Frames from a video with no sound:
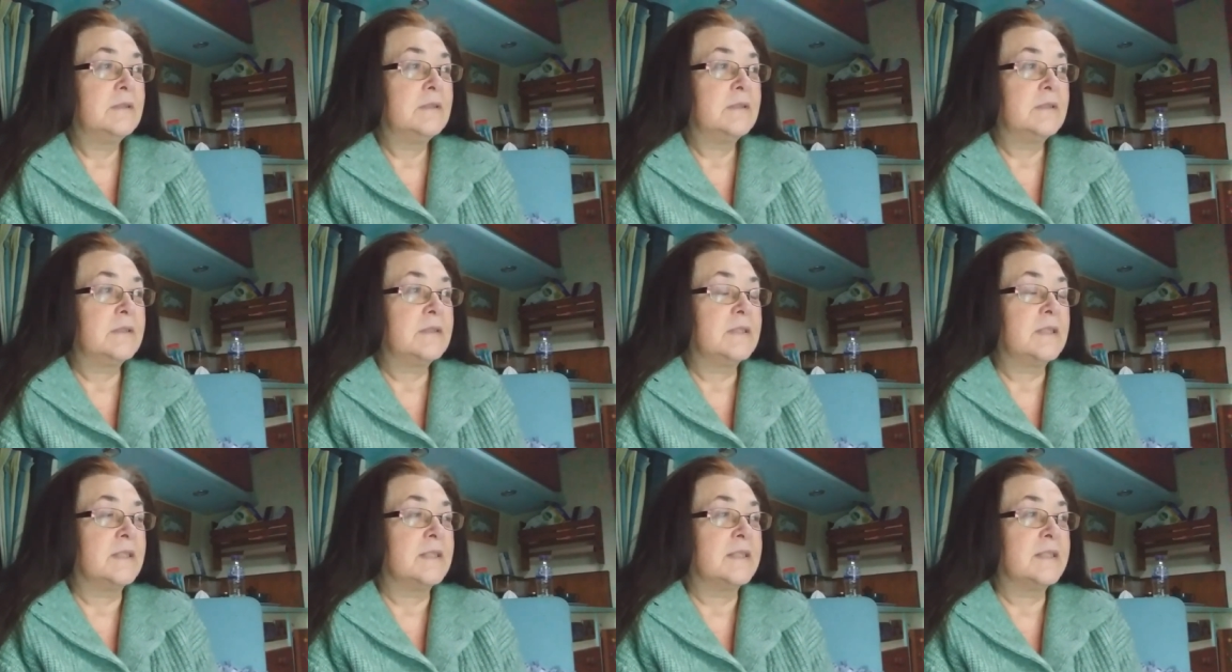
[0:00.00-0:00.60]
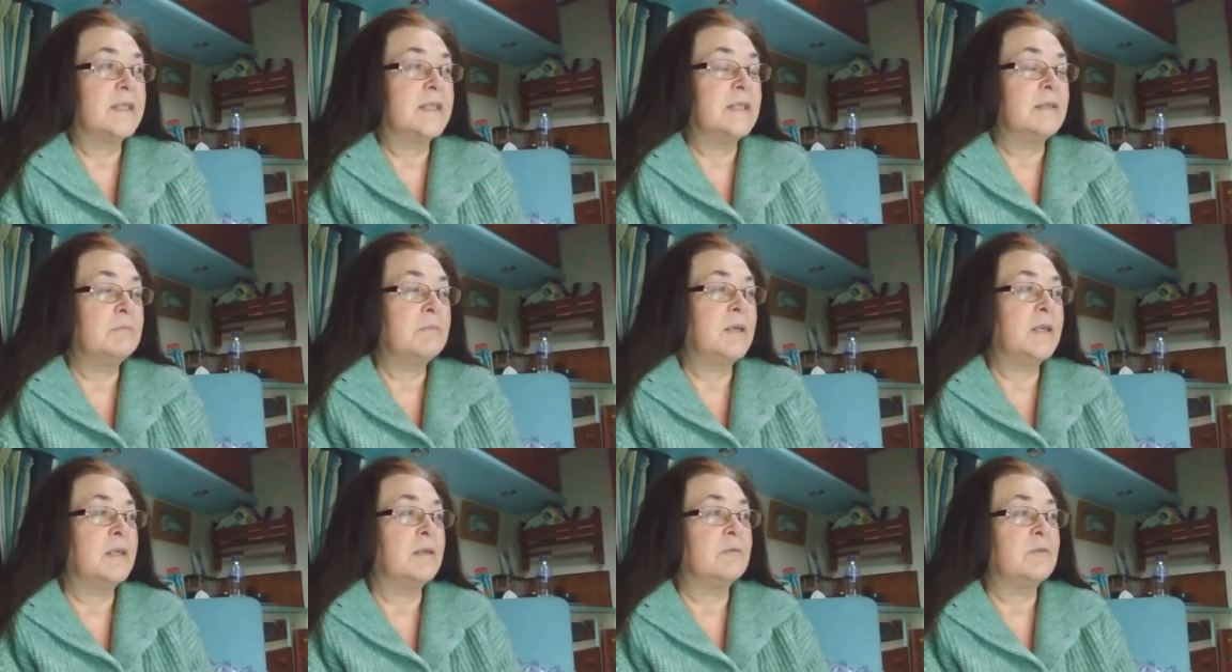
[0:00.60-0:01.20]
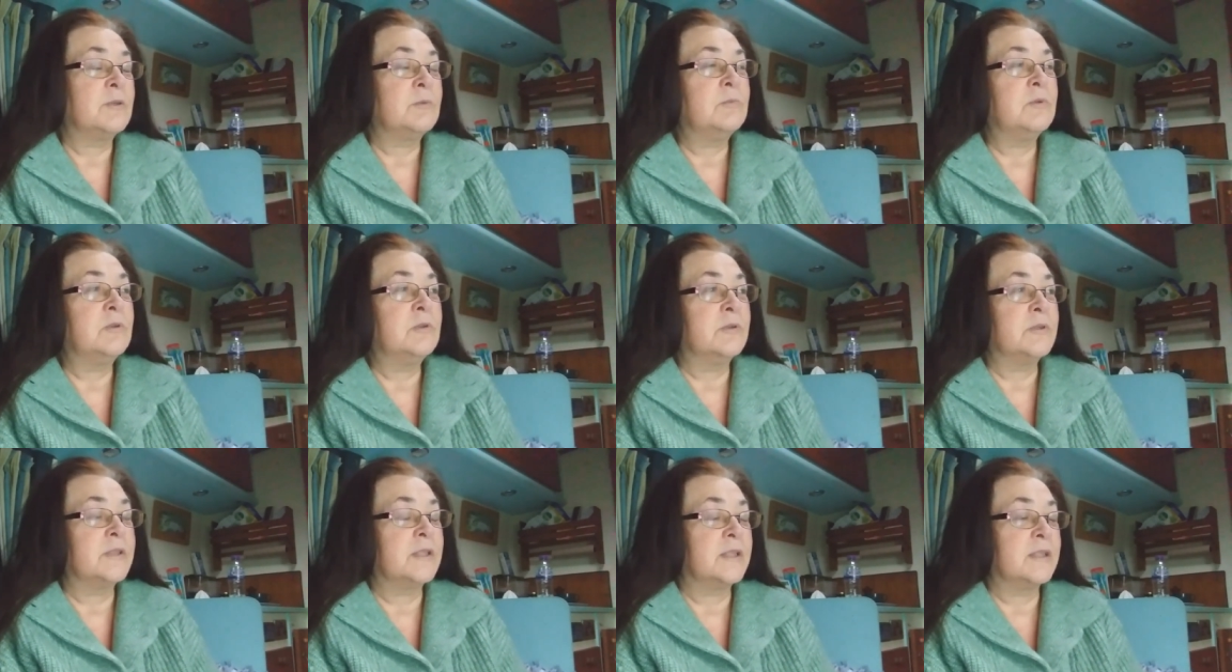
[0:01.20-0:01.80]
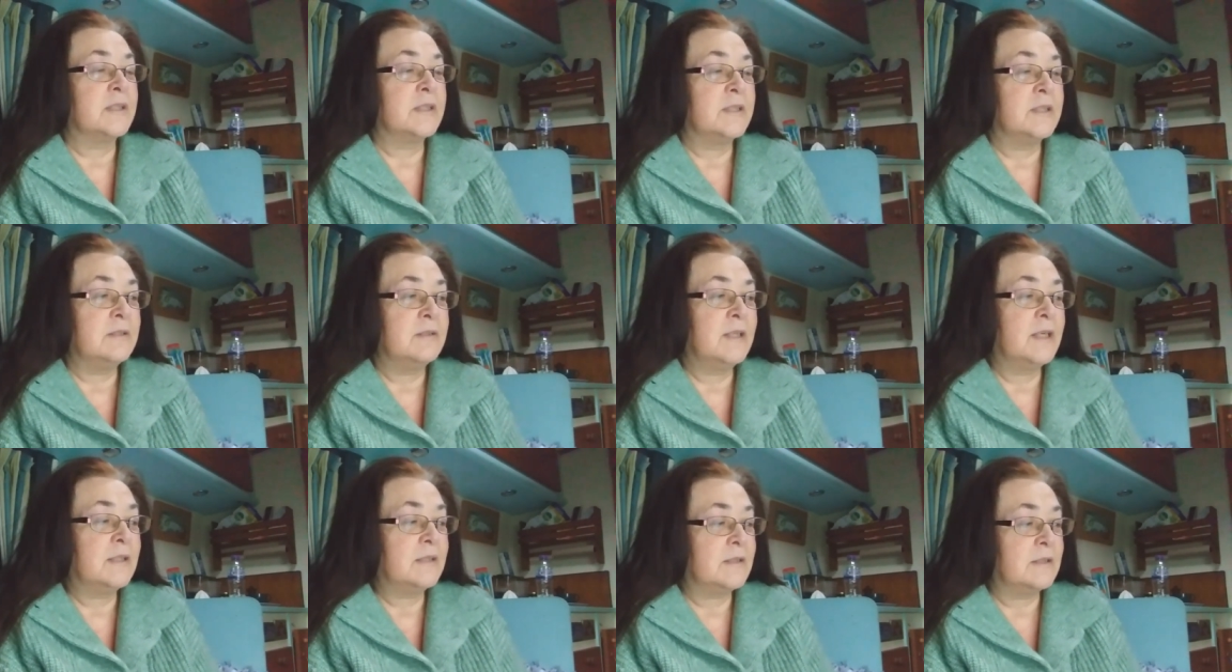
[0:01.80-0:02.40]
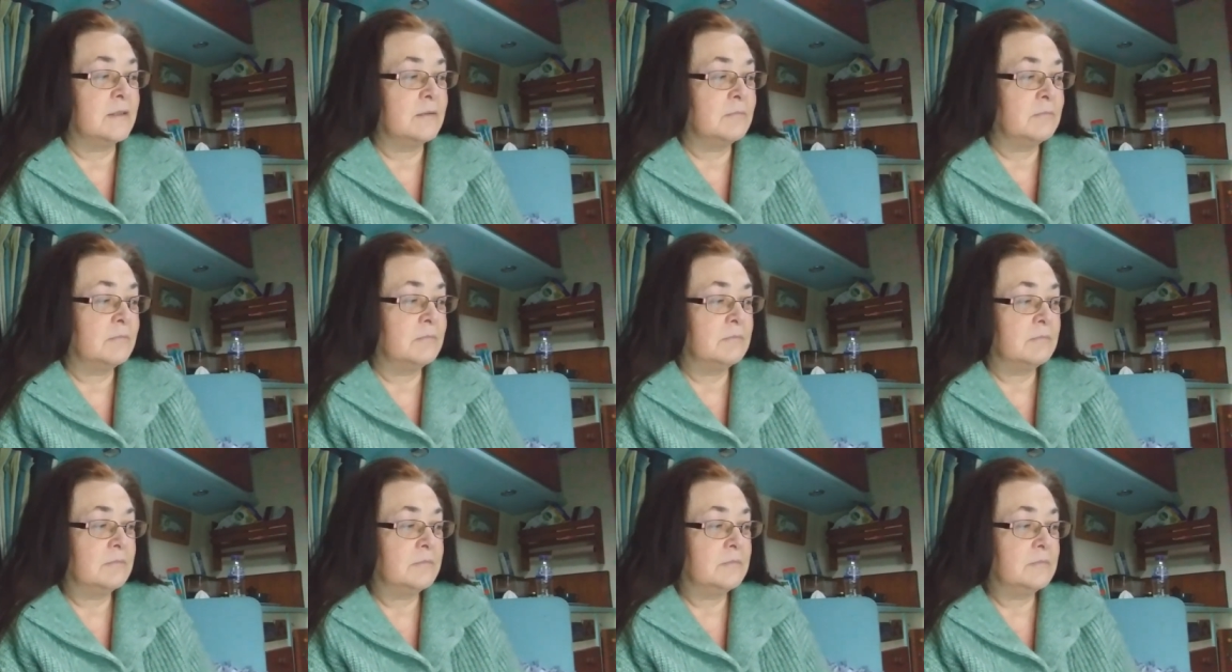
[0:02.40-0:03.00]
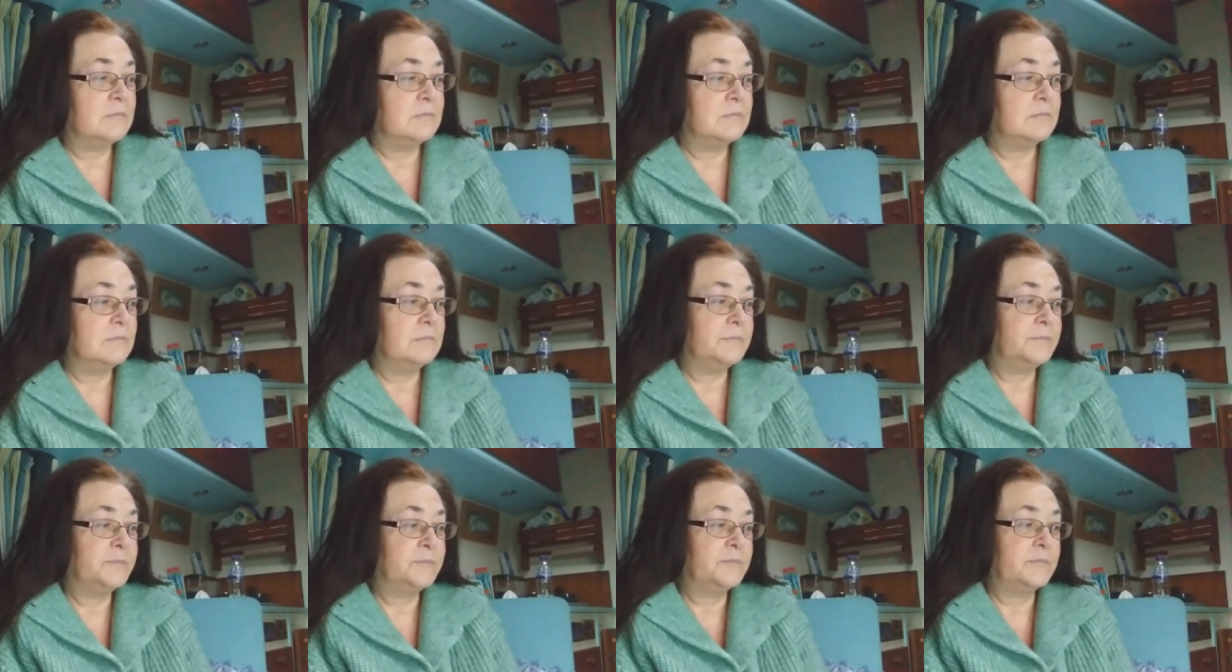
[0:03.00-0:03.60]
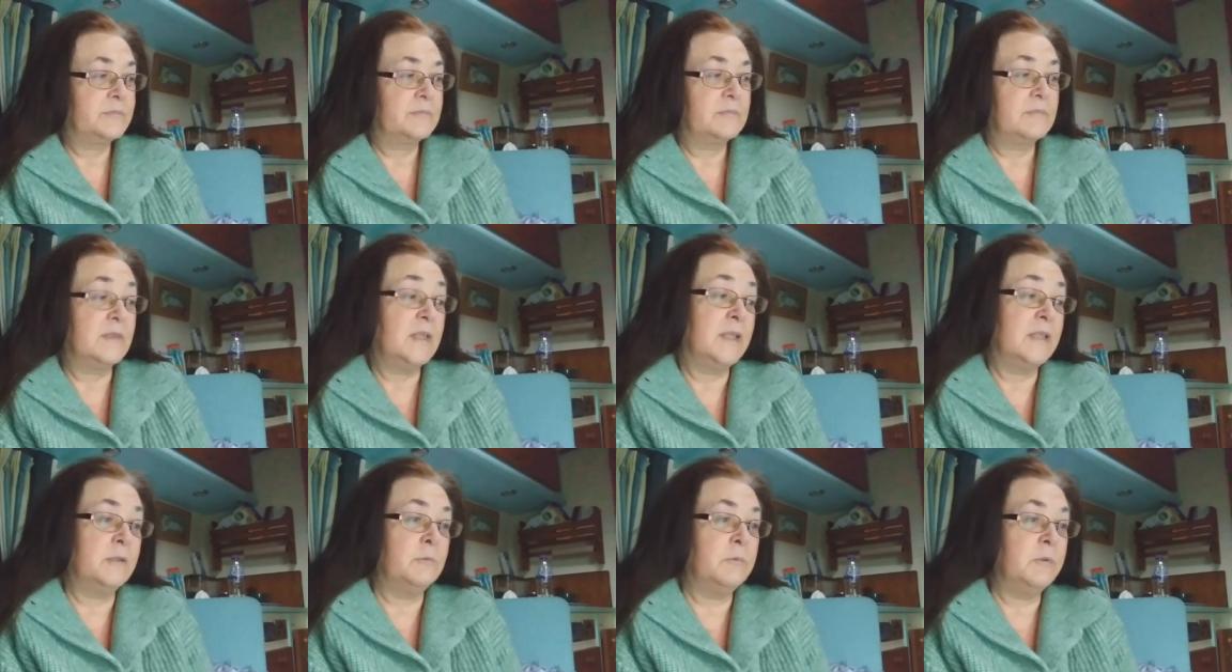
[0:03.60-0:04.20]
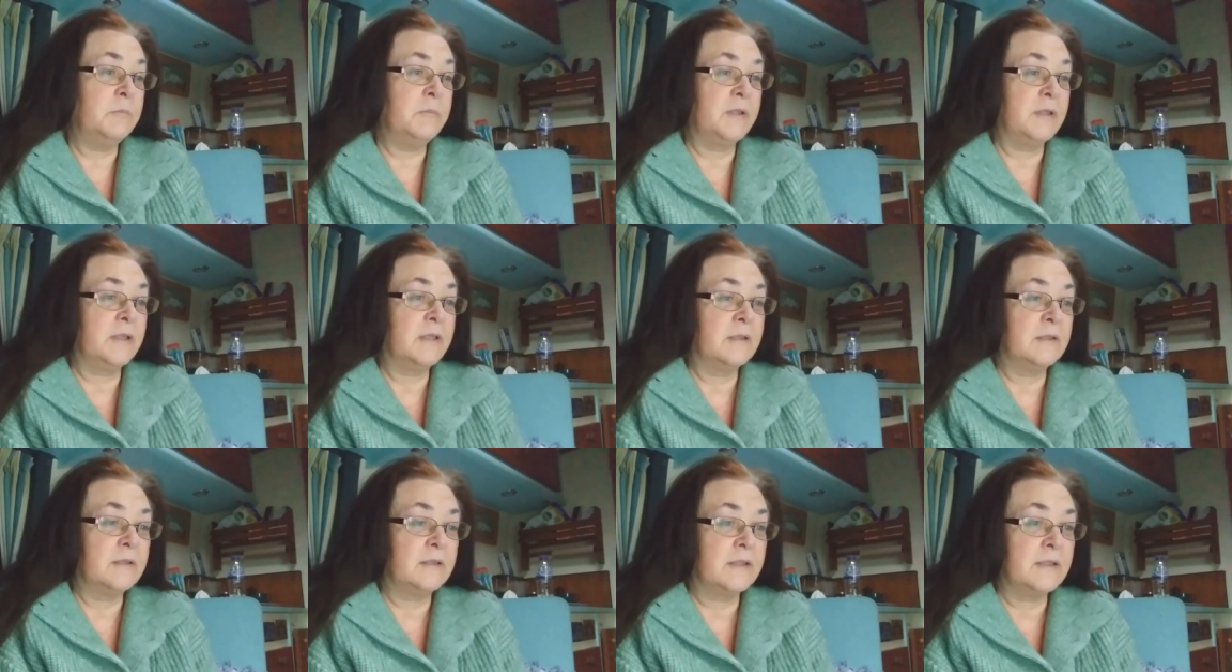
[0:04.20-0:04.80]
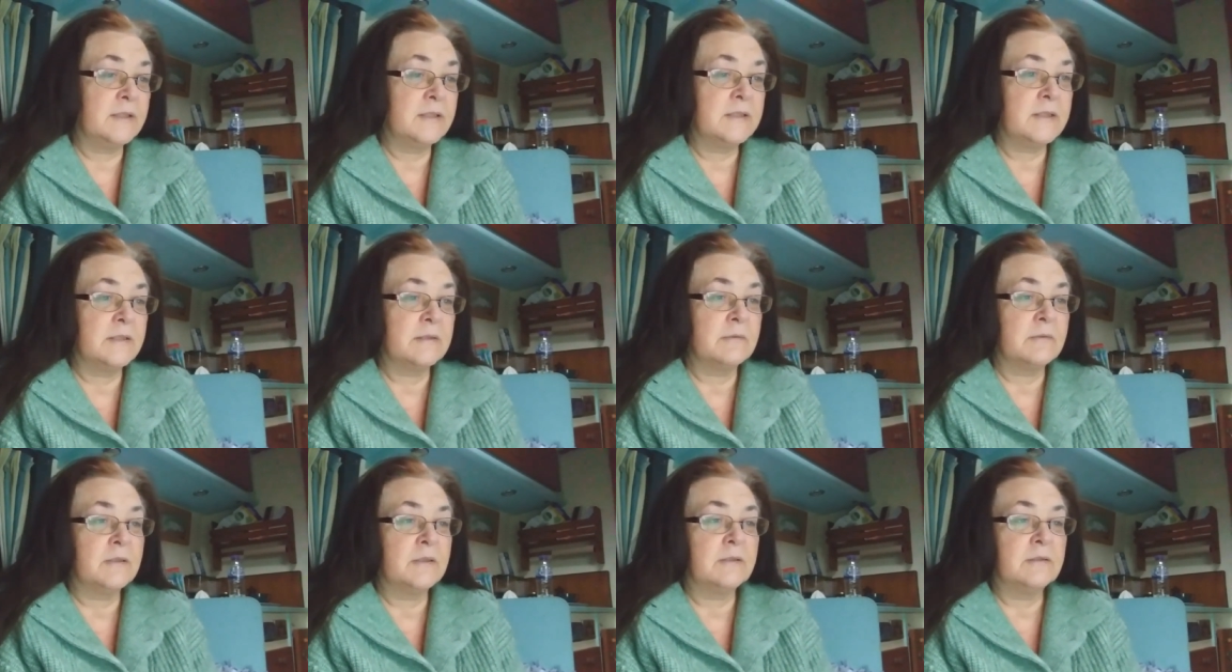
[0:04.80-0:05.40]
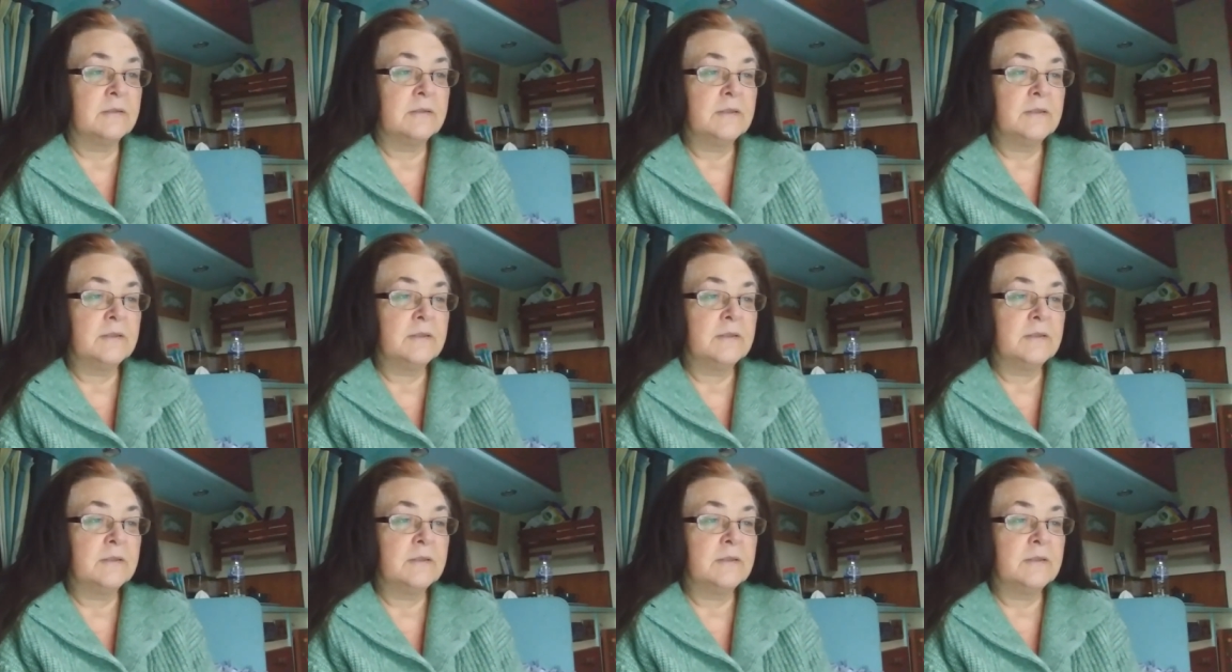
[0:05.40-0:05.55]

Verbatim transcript: Instead of sending men off to wars, they're going to do that to them. And the women, I guess, as well.